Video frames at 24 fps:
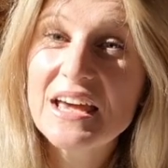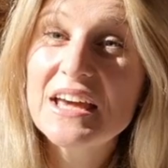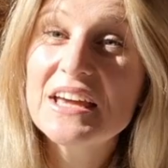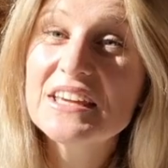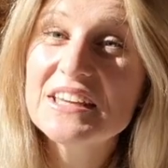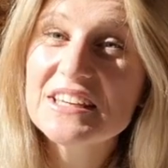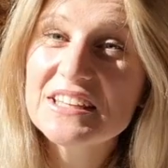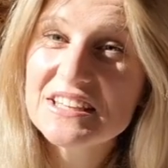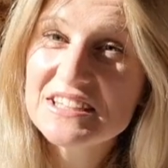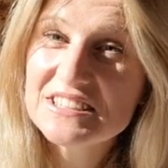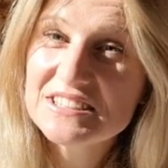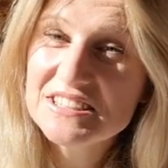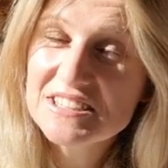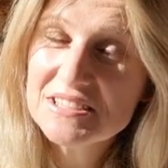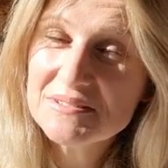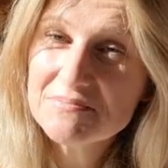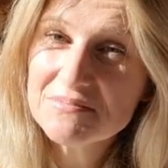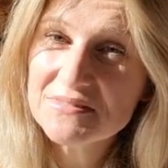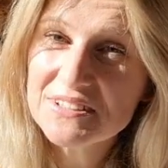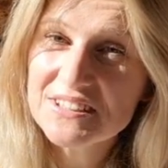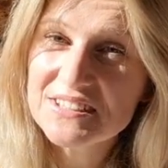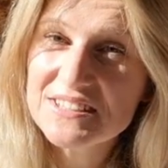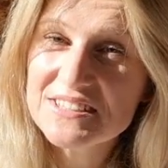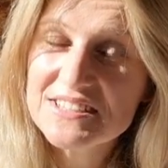He
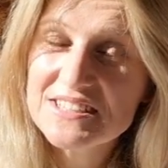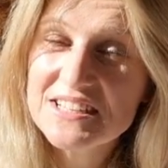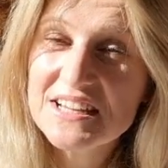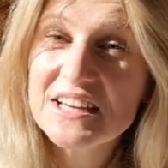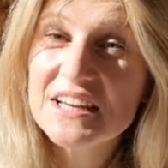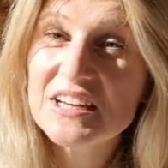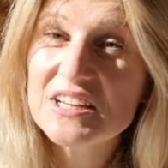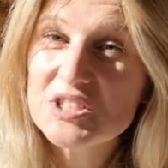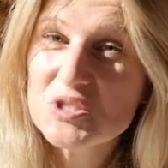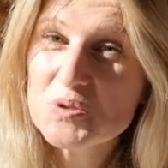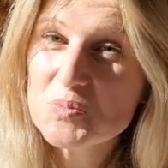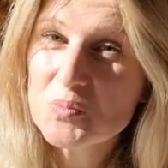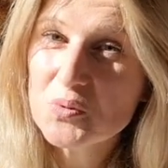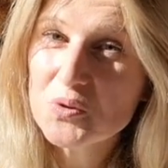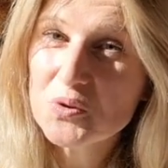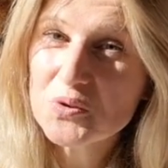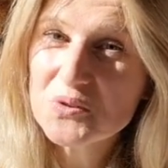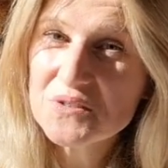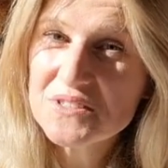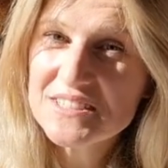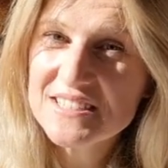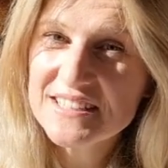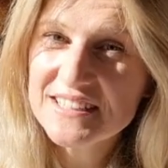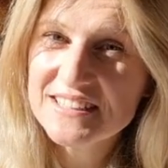redeemed us, as Paul
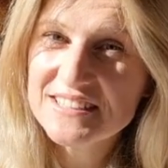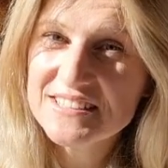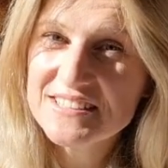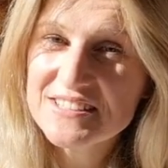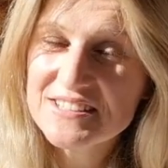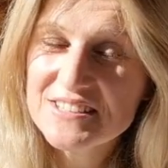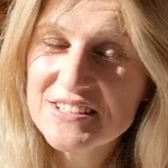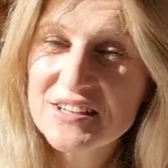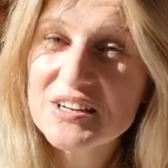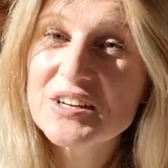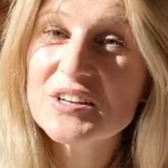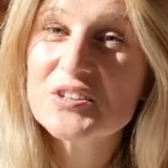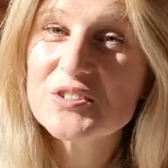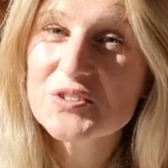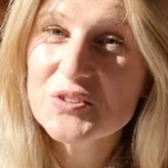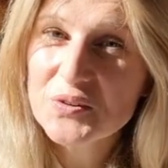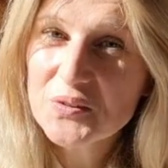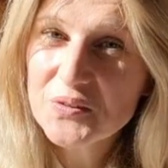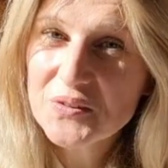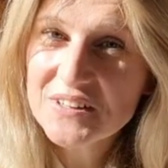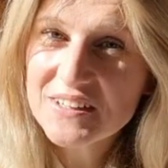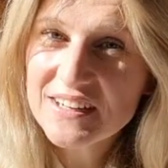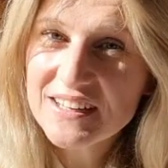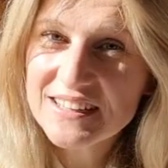says,
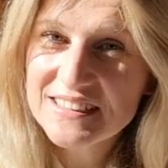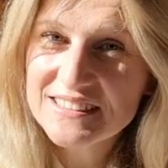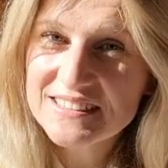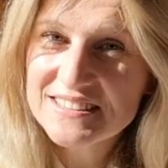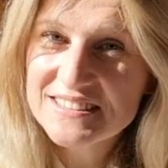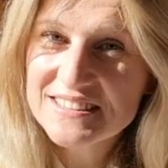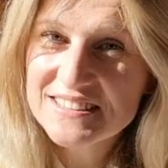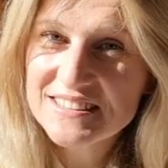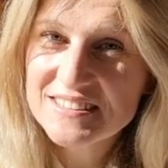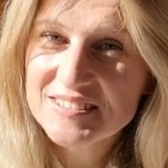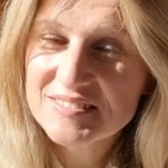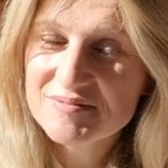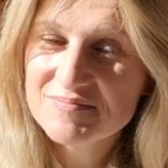through Christ.